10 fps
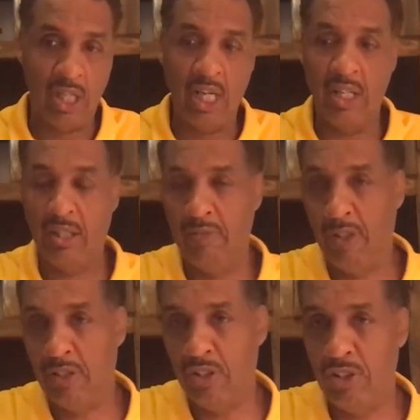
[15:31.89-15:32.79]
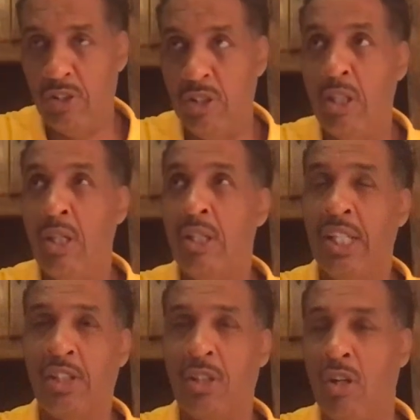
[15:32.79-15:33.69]
God uh, versus I
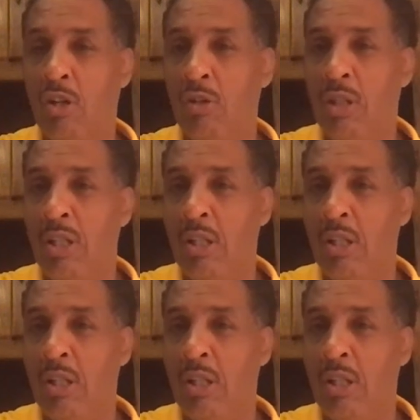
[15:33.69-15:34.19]
think it's called